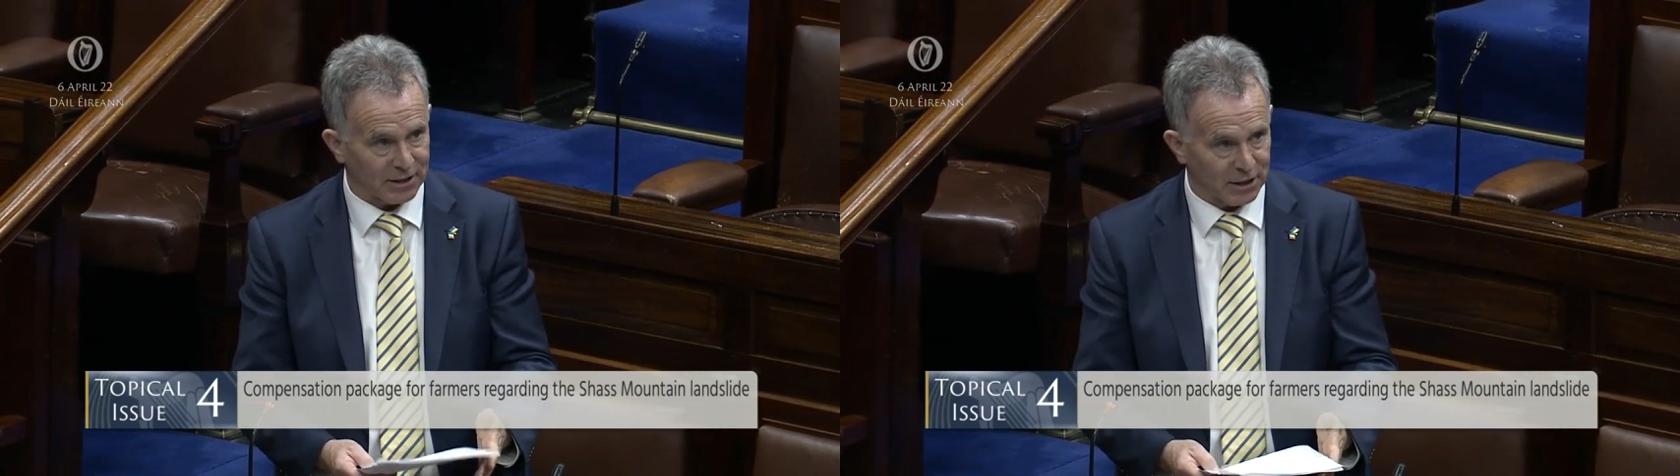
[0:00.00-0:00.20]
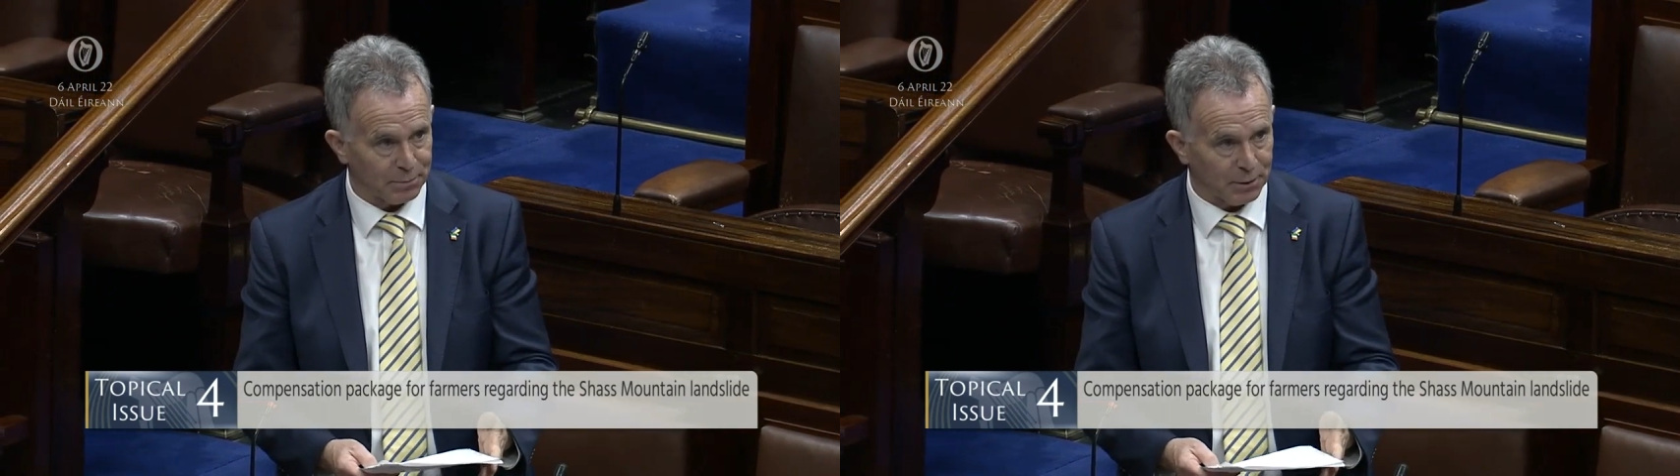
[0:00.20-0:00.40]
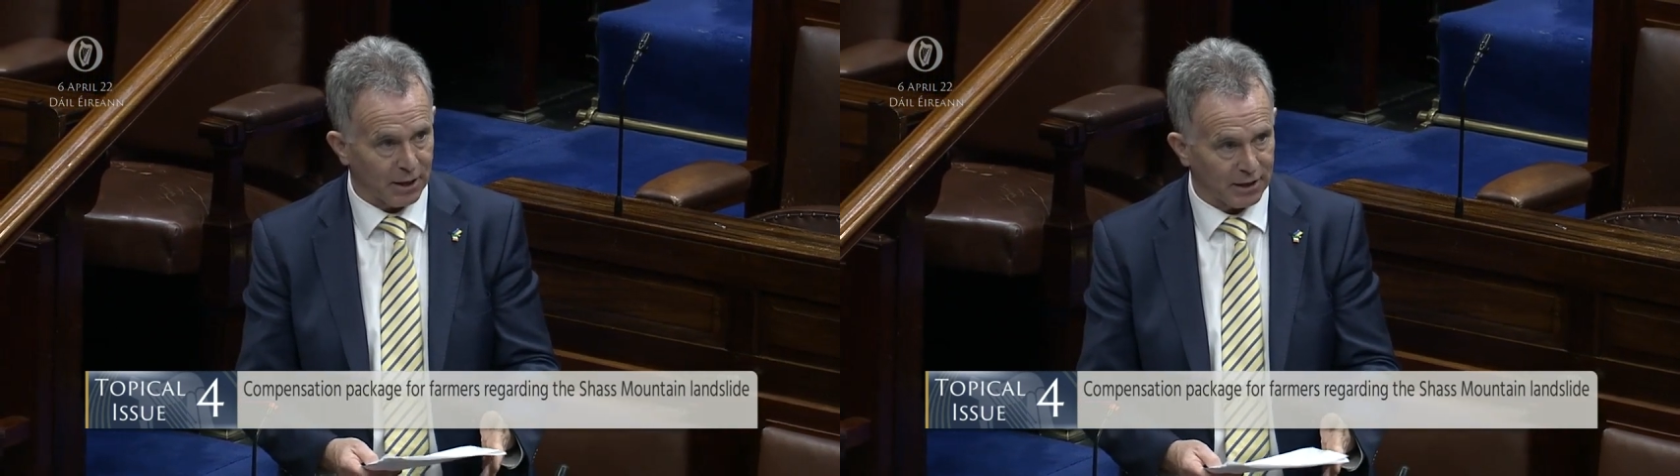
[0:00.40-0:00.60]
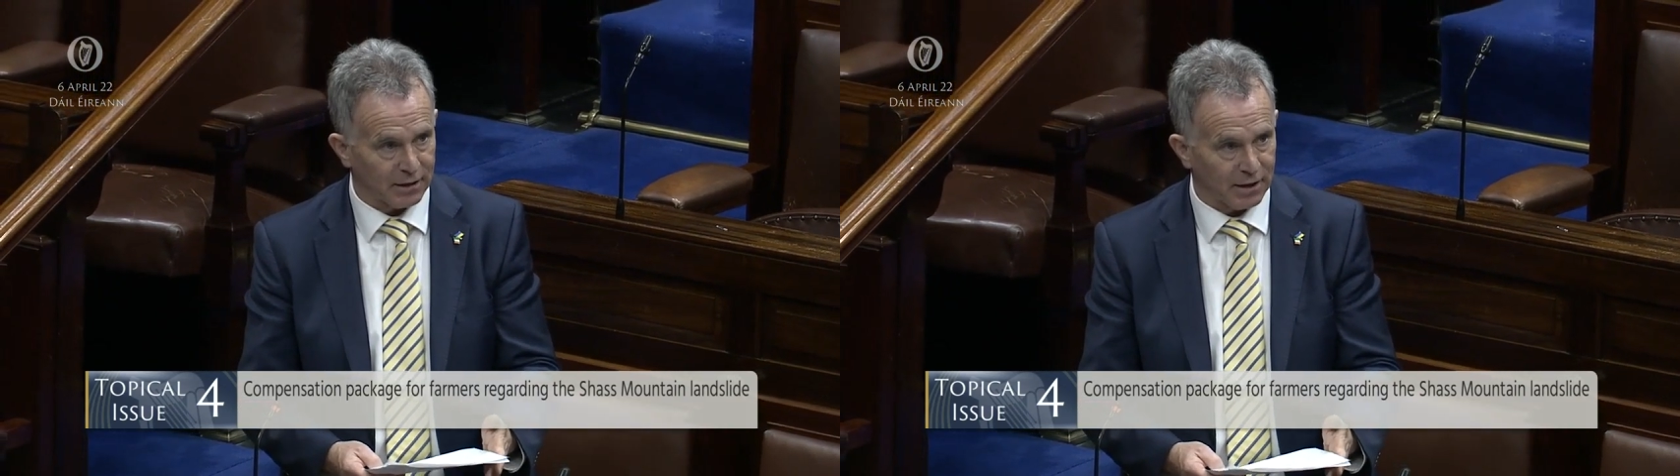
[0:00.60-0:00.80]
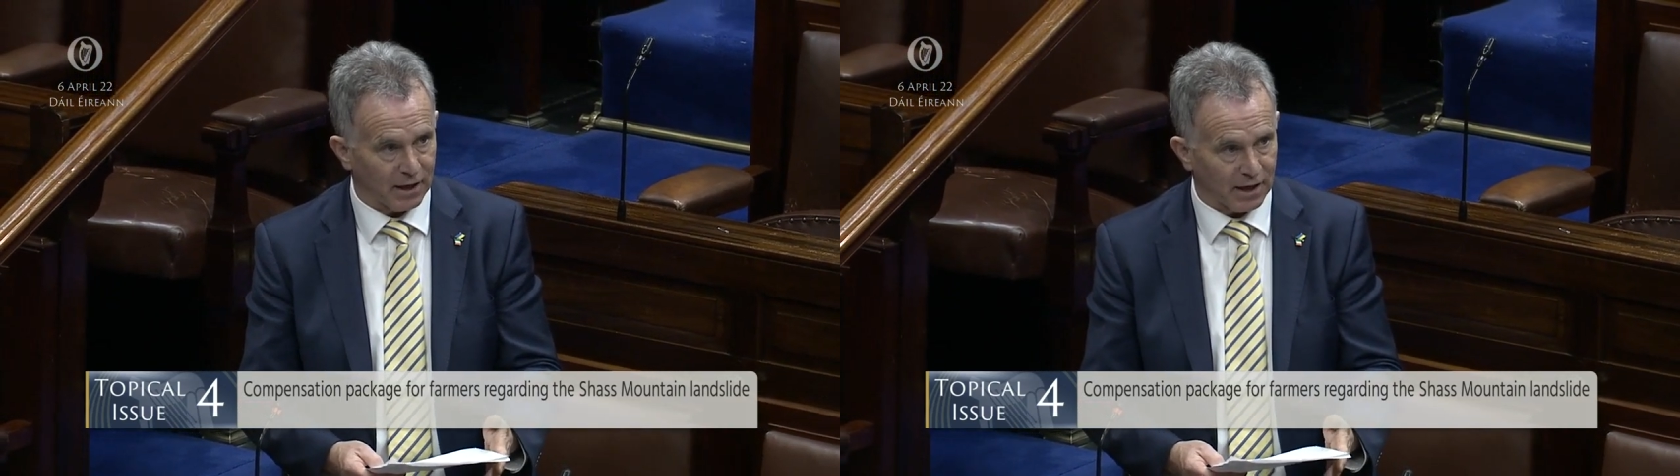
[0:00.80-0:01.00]
this
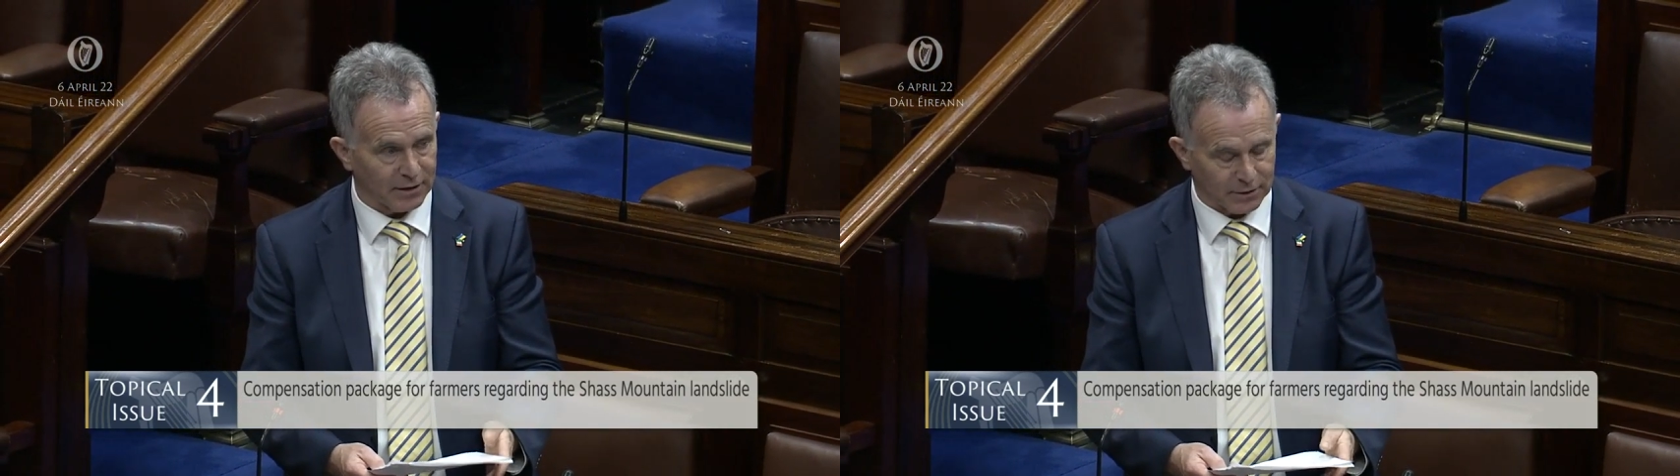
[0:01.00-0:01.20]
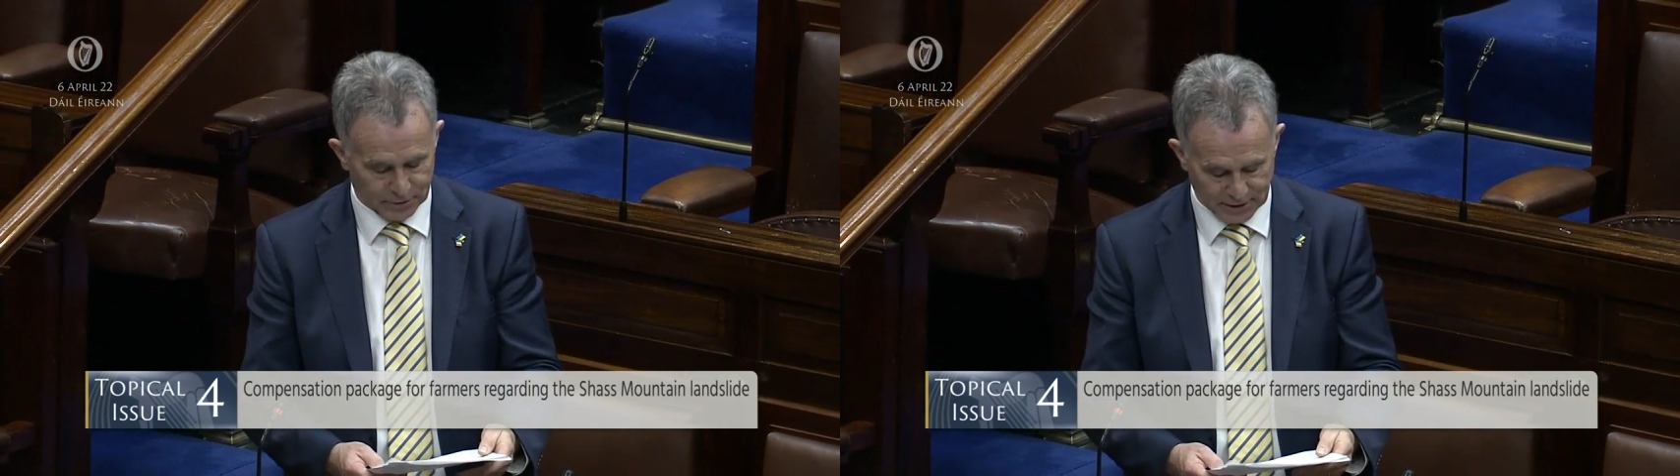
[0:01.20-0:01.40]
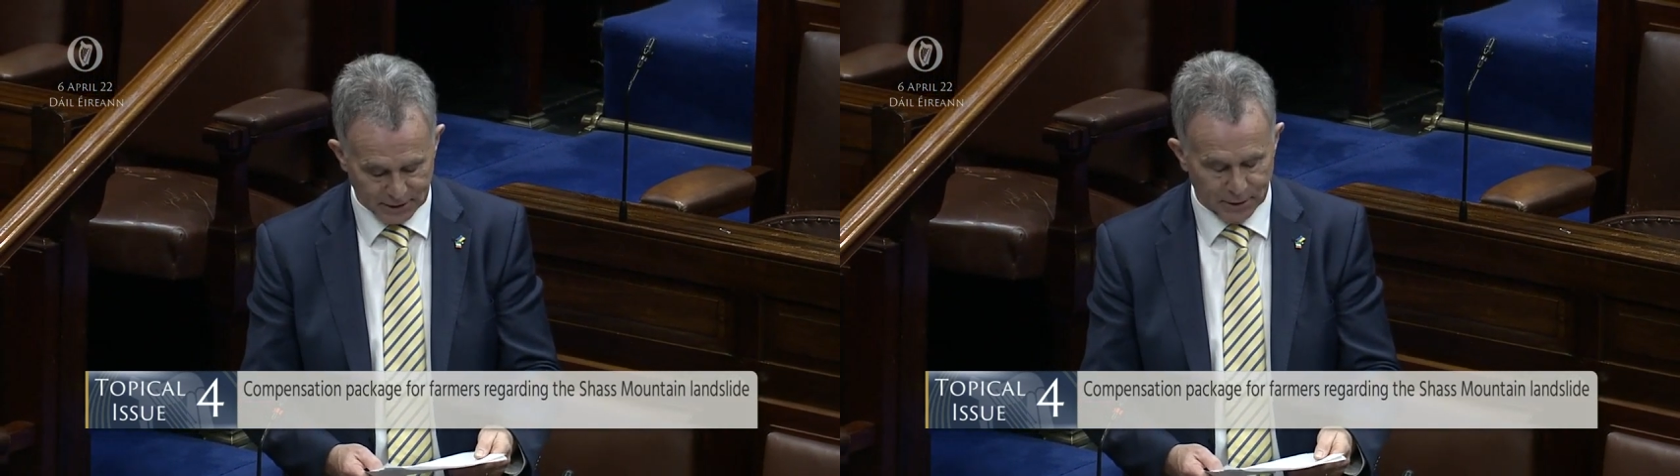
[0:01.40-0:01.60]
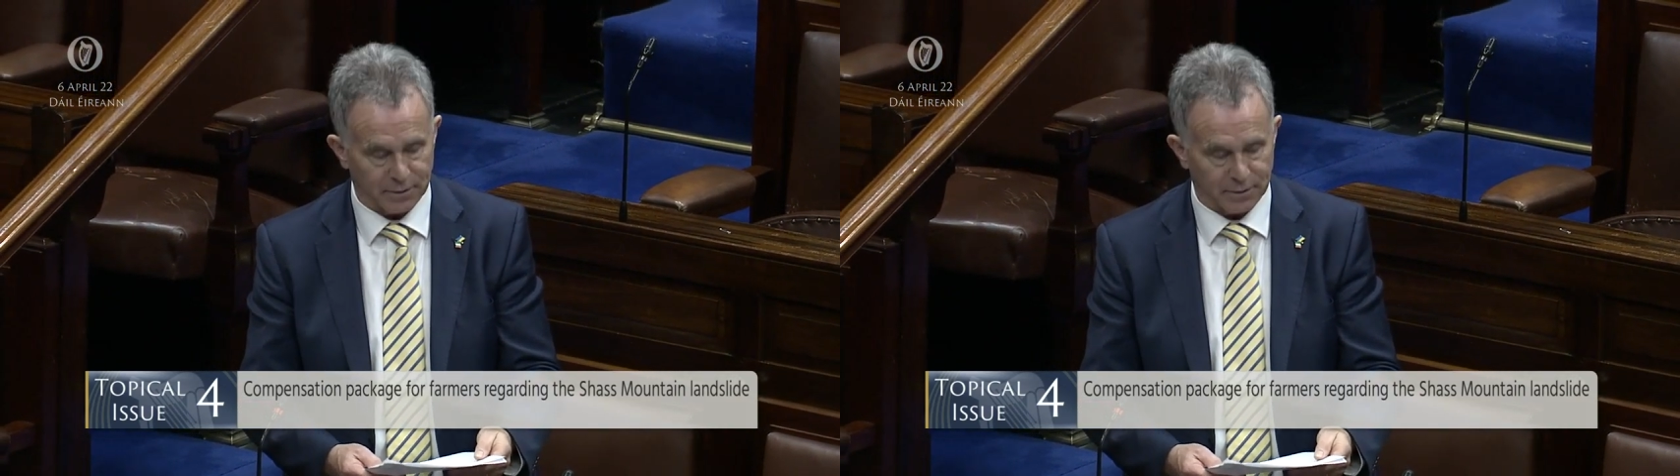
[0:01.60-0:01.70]
point, or I don't think the, the